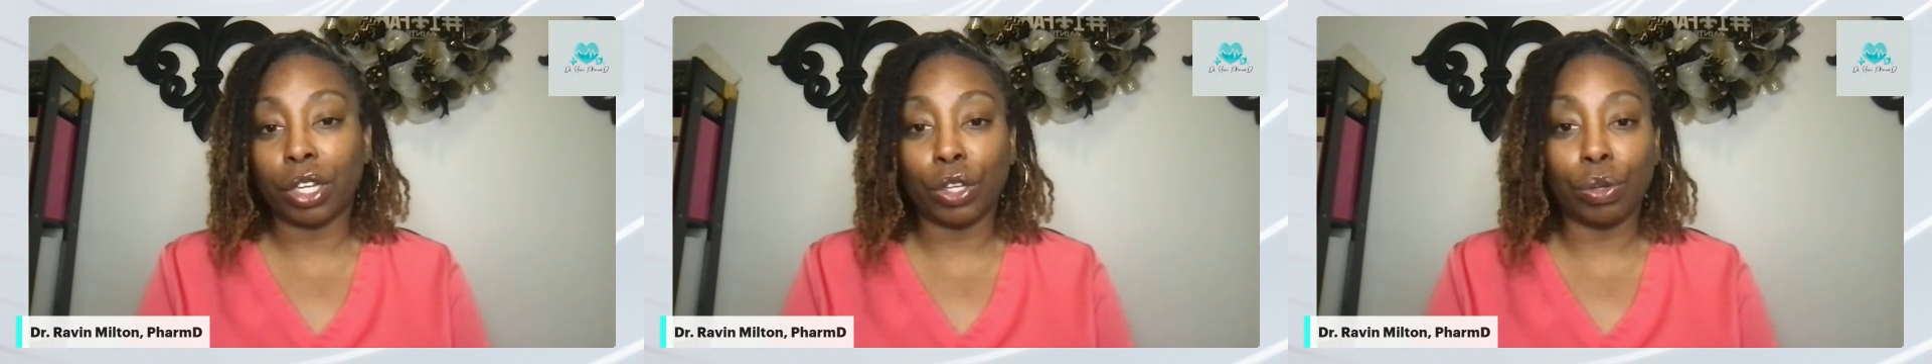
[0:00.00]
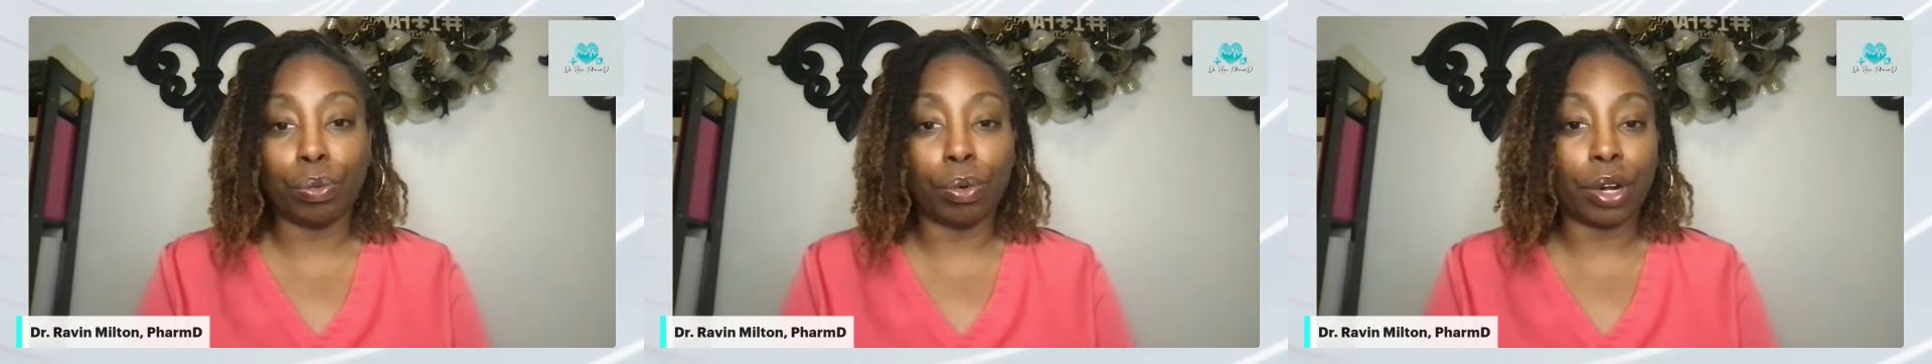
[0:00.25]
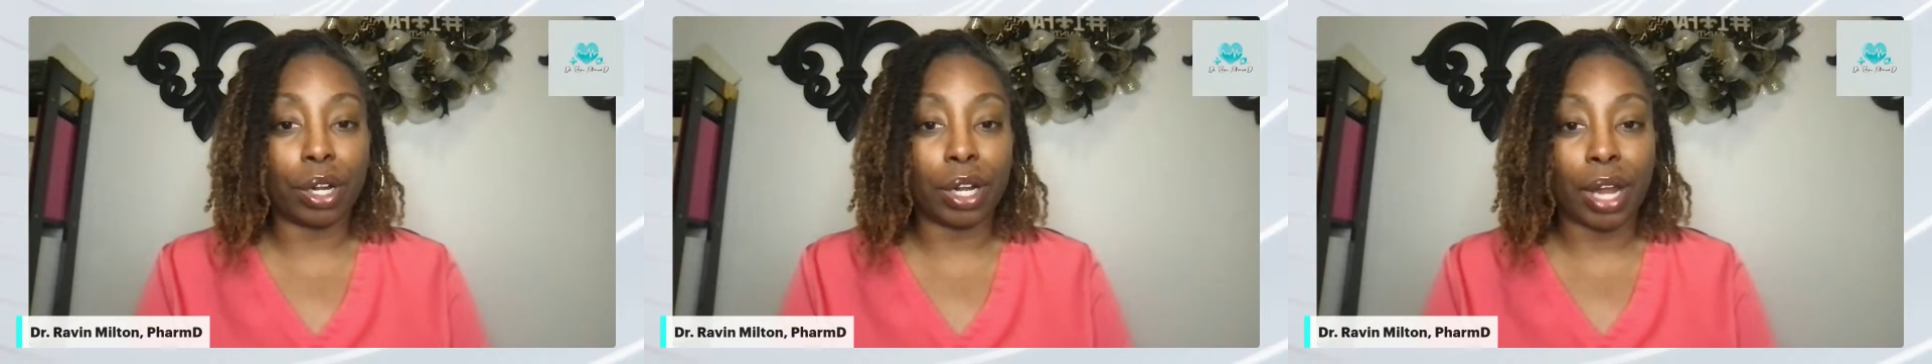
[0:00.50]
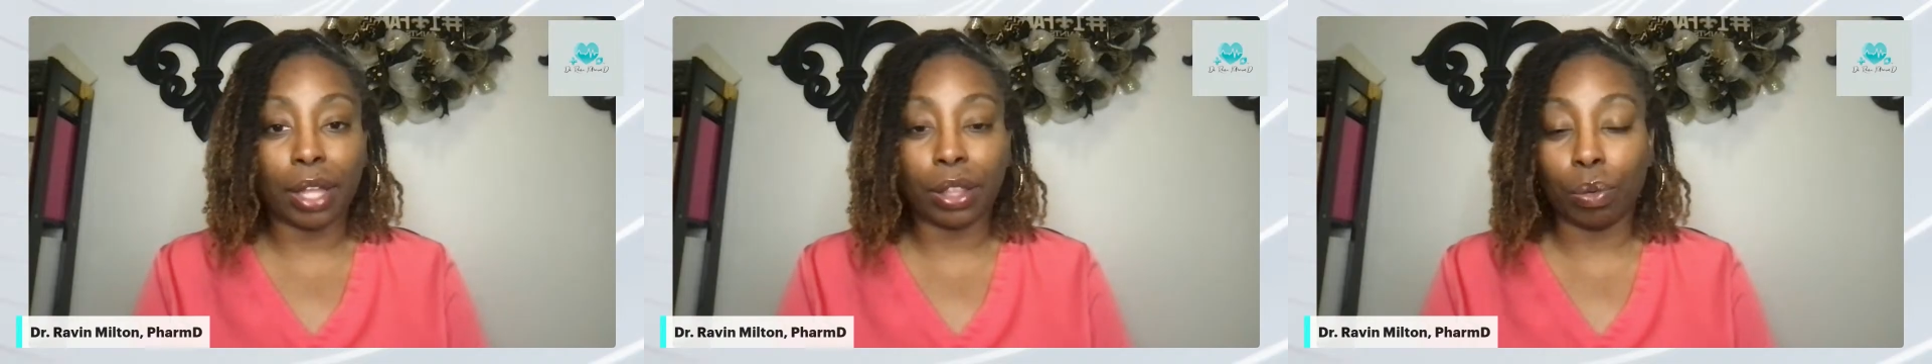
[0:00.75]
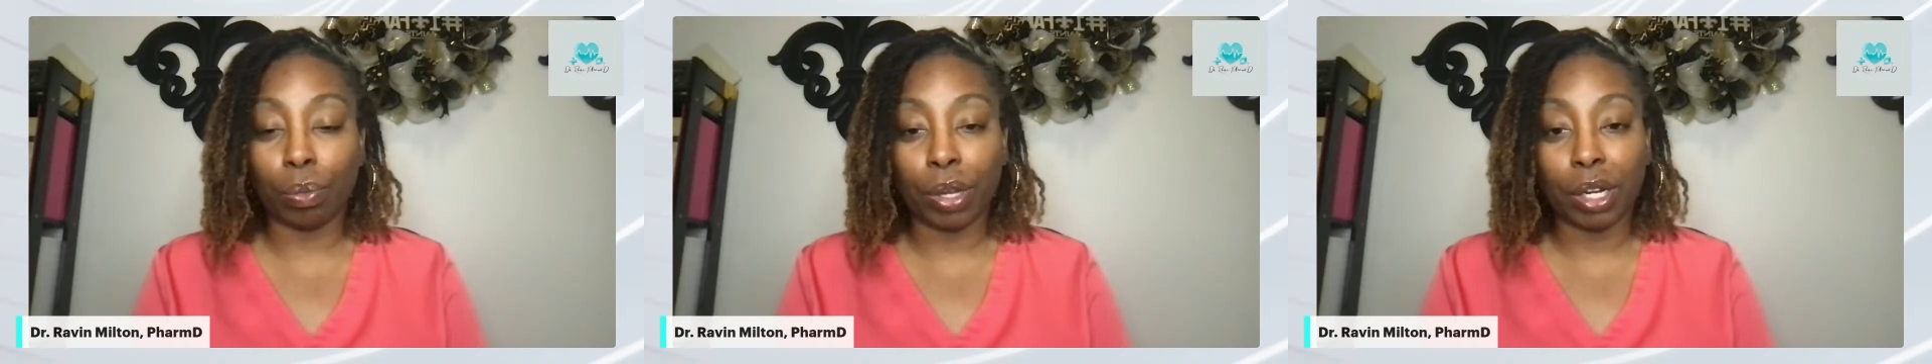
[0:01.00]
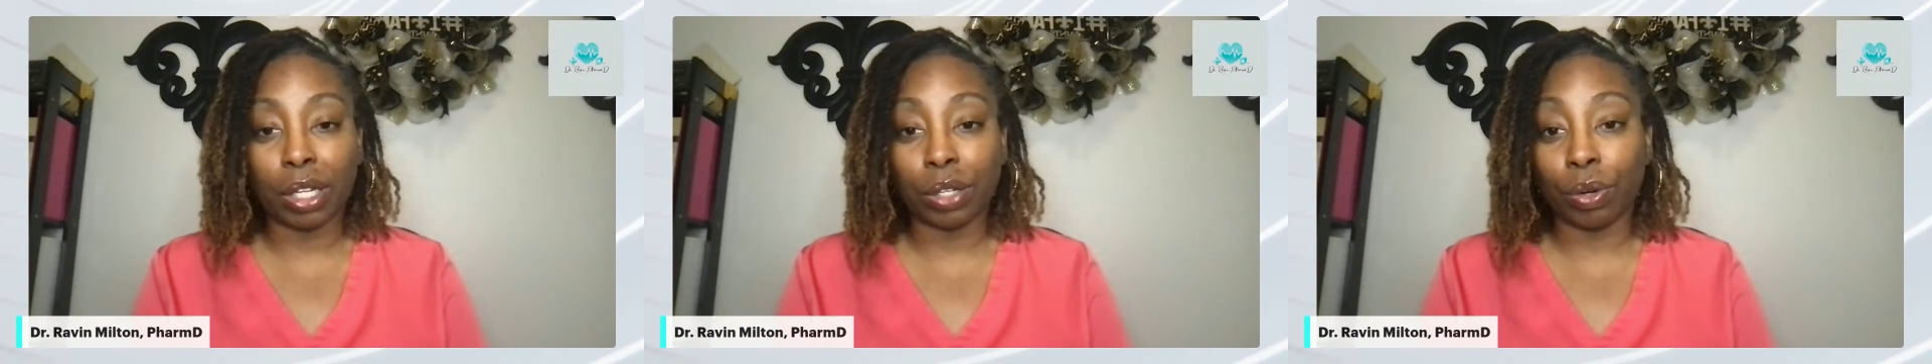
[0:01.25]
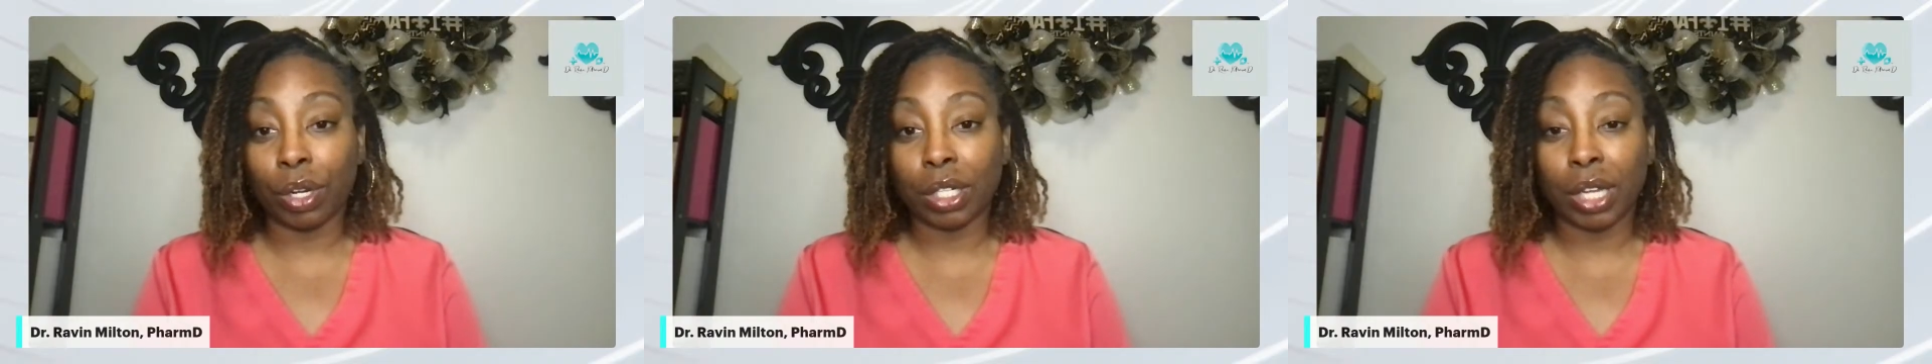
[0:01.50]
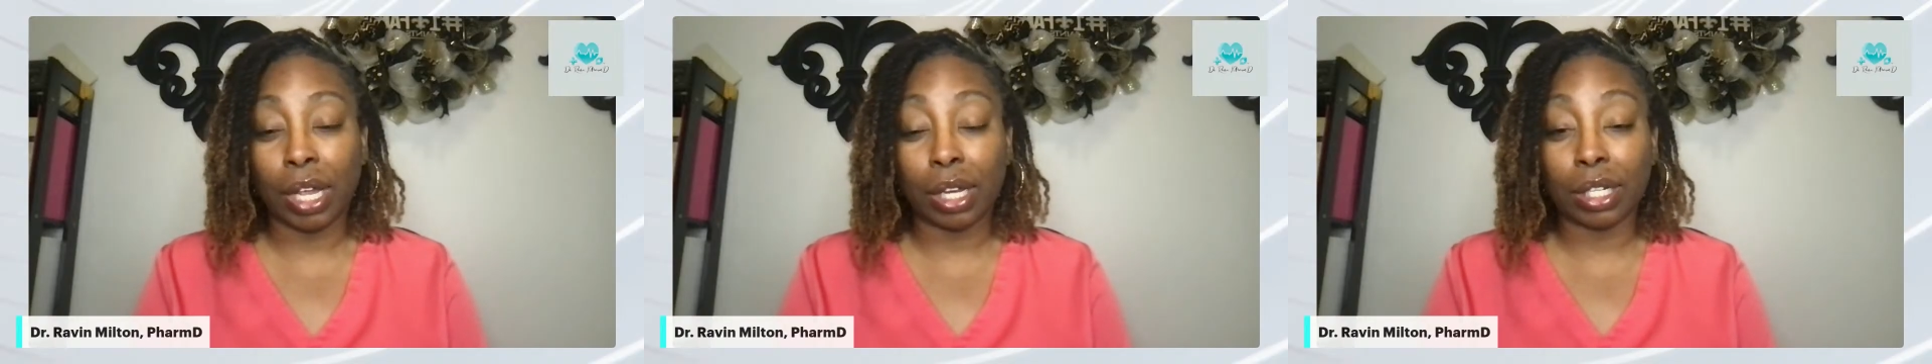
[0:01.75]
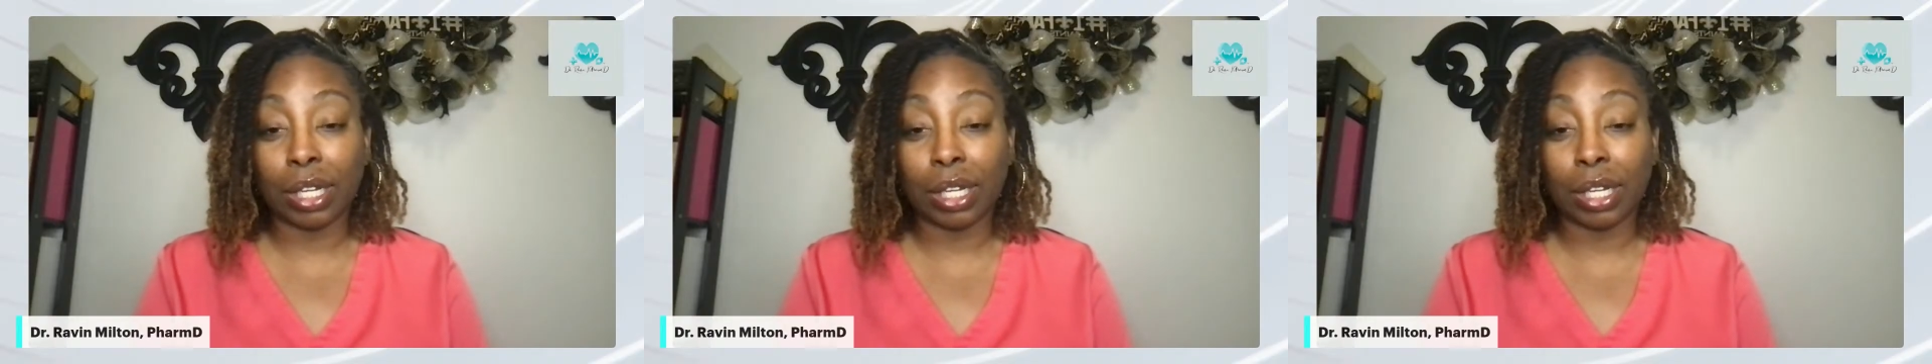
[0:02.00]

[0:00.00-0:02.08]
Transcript: then you are not the one that's going to